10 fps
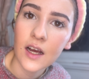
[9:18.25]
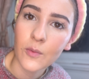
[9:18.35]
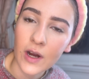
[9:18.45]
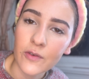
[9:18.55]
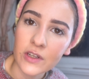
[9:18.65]

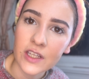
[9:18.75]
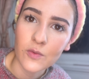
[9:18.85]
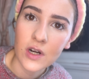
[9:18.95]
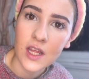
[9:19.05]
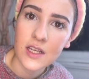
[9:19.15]
I really
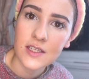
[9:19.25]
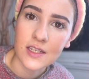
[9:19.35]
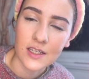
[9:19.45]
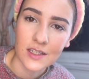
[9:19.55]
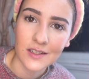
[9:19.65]
want it
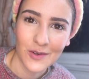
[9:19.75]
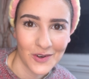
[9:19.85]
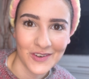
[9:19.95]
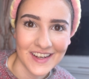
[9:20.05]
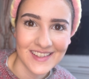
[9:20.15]
to not
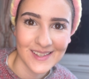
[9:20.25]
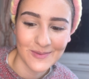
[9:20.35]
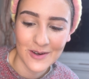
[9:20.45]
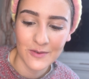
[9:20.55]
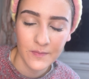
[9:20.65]
crease as
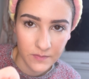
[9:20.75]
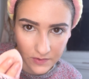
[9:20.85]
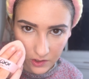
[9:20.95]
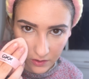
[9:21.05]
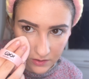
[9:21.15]
well.
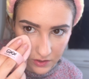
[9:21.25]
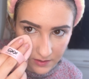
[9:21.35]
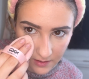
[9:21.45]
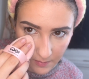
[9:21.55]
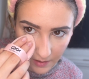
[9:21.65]
So it's just
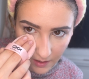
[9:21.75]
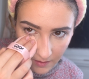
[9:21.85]
going to be